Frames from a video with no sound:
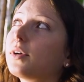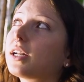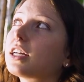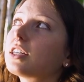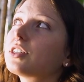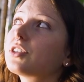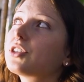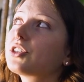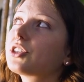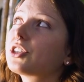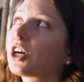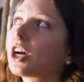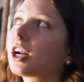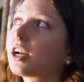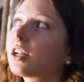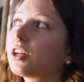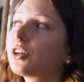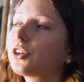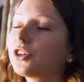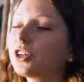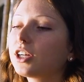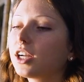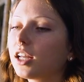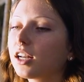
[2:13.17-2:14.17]
I started
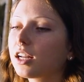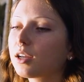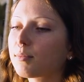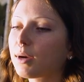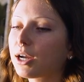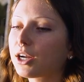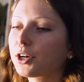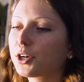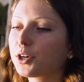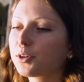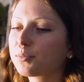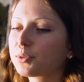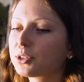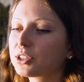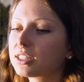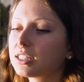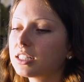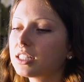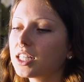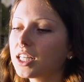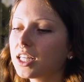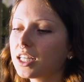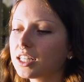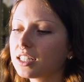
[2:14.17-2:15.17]
creating my herbal
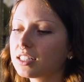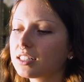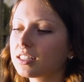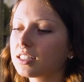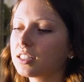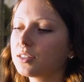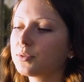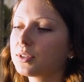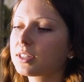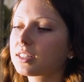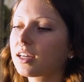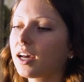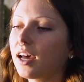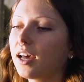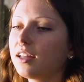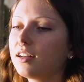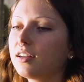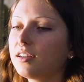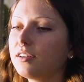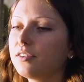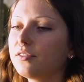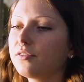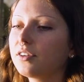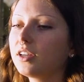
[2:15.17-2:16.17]
teas, it was kind
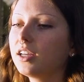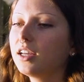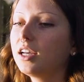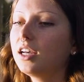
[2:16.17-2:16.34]
of